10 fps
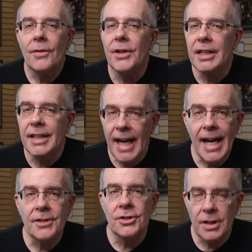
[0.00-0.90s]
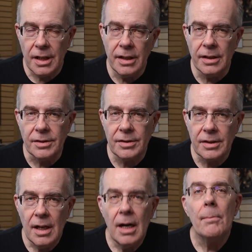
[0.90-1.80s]
The catch
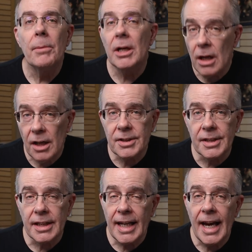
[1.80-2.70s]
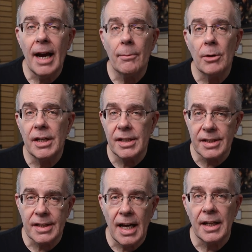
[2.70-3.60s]
is, because the camera
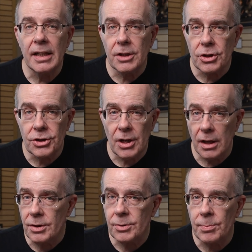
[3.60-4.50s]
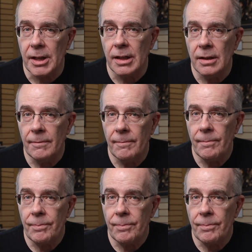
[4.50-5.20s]
is setting the shutter speed,